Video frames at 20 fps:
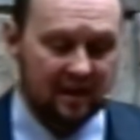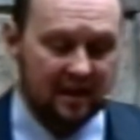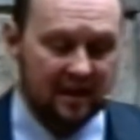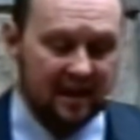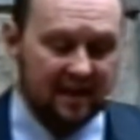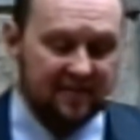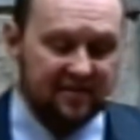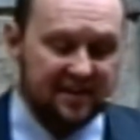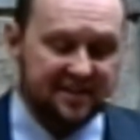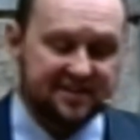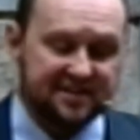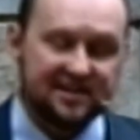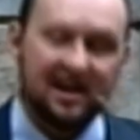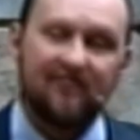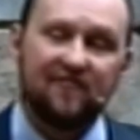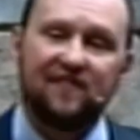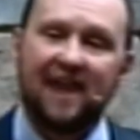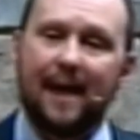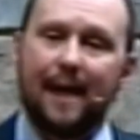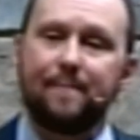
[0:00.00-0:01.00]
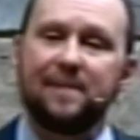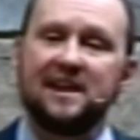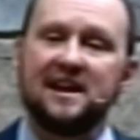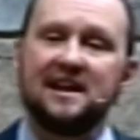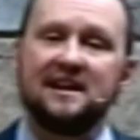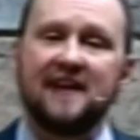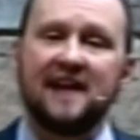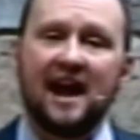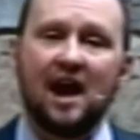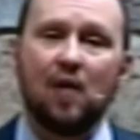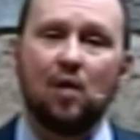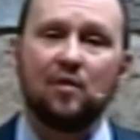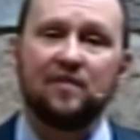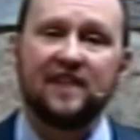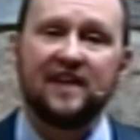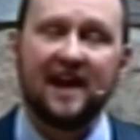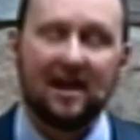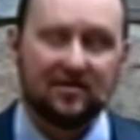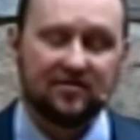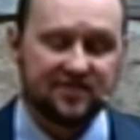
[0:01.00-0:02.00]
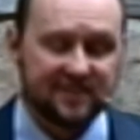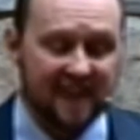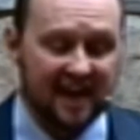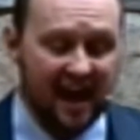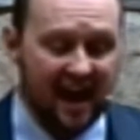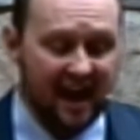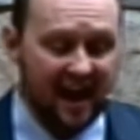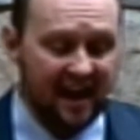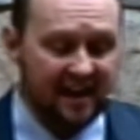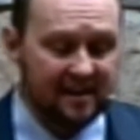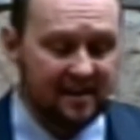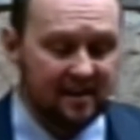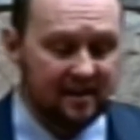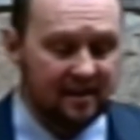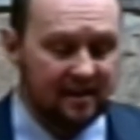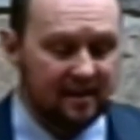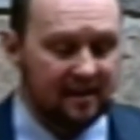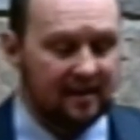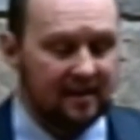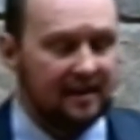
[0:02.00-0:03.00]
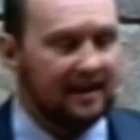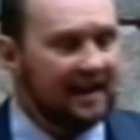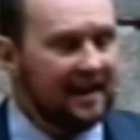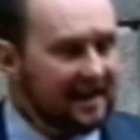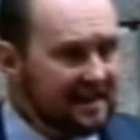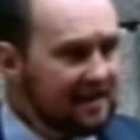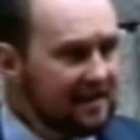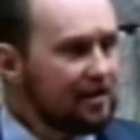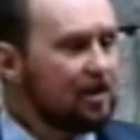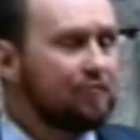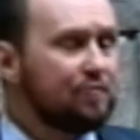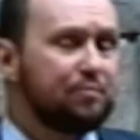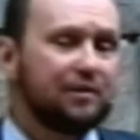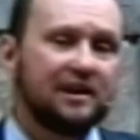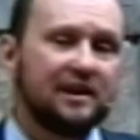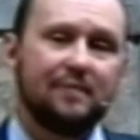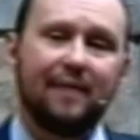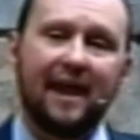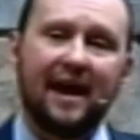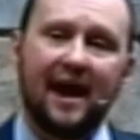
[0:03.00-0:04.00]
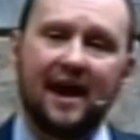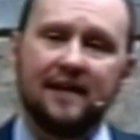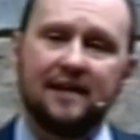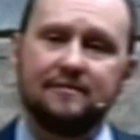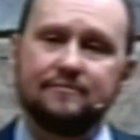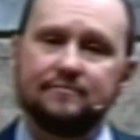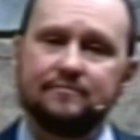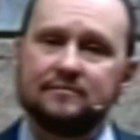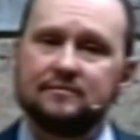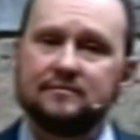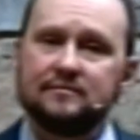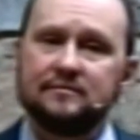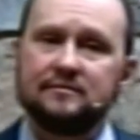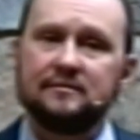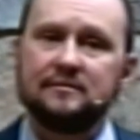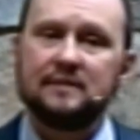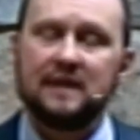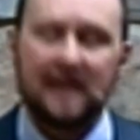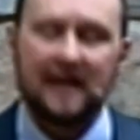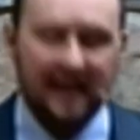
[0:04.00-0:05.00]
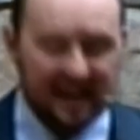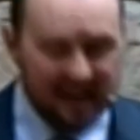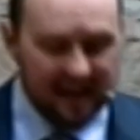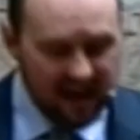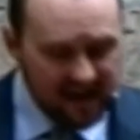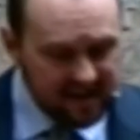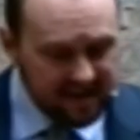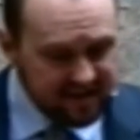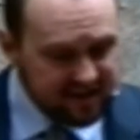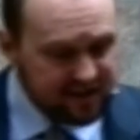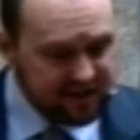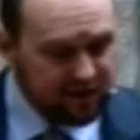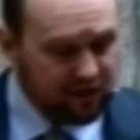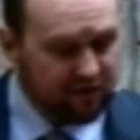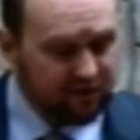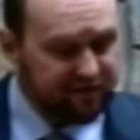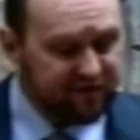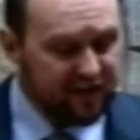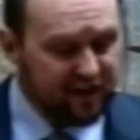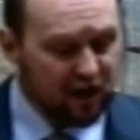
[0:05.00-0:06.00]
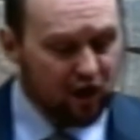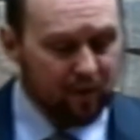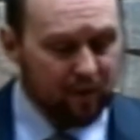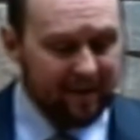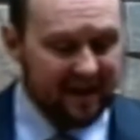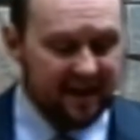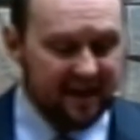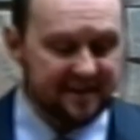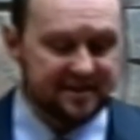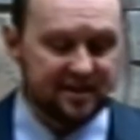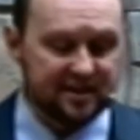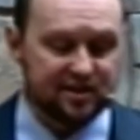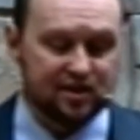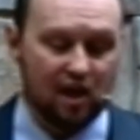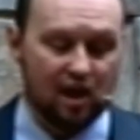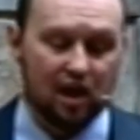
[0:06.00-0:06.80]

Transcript: this stuff happening now on the outside, it can look pretty bad. It can instill fear because it's not